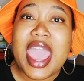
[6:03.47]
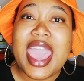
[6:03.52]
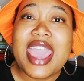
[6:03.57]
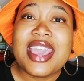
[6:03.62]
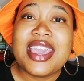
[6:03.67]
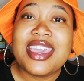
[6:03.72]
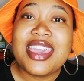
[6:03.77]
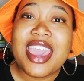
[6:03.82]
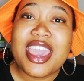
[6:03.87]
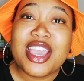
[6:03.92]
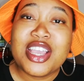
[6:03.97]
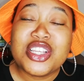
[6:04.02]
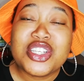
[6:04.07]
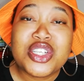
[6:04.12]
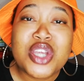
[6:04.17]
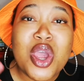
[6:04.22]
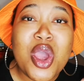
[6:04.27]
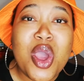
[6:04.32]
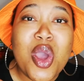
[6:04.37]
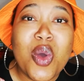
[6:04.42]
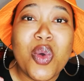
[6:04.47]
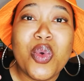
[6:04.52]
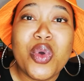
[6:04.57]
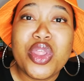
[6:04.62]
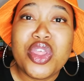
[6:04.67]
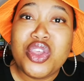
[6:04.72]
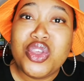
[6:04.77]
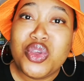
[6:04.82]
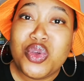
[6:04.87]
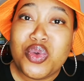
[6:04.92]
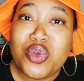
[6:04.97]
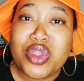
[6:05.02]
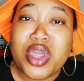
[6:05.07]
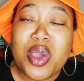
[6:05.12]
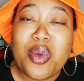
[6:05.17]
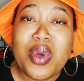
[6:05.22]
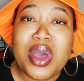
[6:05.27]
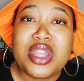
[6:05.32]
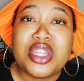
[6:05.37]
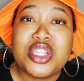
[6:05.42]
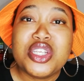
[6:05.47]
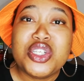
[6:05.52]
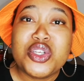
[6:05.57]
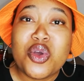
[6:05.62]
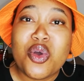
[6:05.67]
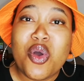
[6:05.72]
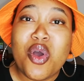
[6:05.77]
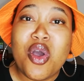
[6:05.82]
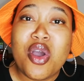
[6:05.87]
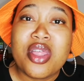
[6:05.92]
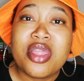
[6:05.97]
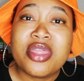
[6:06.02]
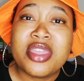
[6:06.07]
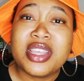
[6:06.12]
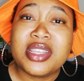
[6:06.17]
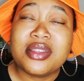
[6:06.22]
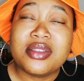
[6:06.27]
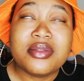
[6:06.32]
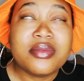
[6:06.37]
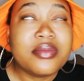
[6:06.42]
engage with you. They want your on the